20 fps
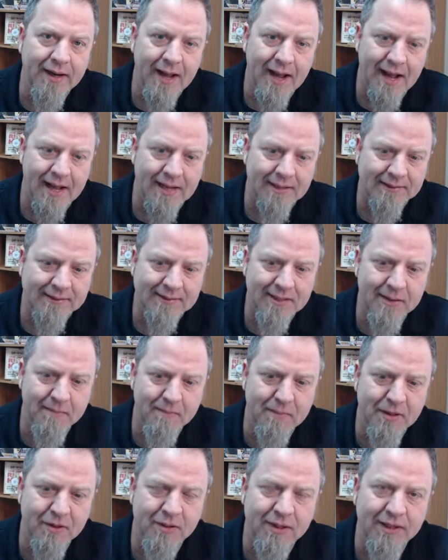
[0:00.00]
has the
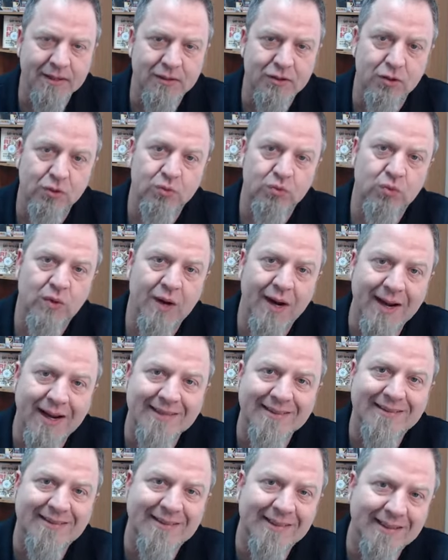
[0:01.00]
ability to
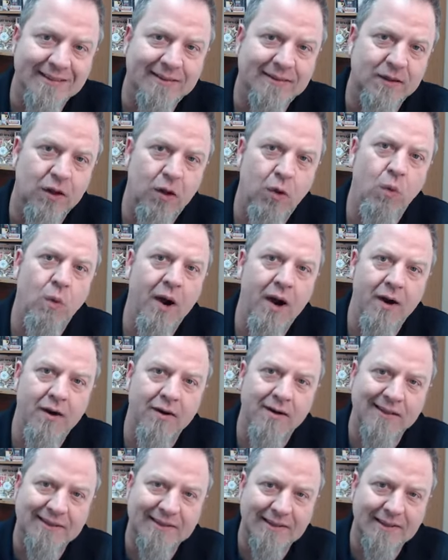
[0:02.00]
raise its
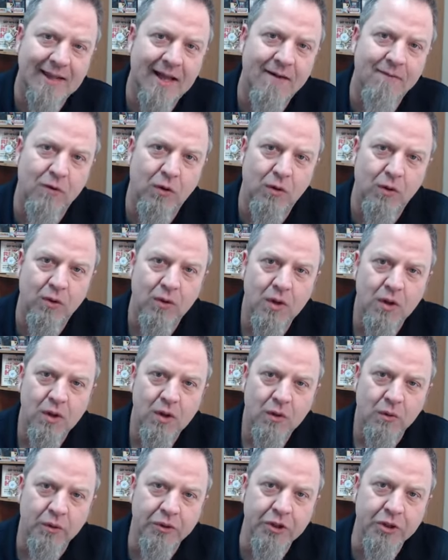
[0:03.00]
awareness level
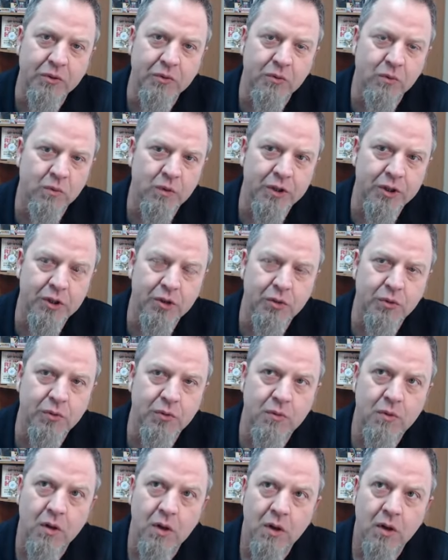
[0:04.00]
when you when
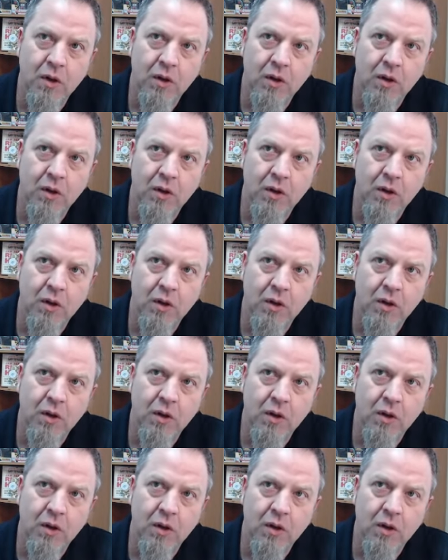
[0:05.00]
you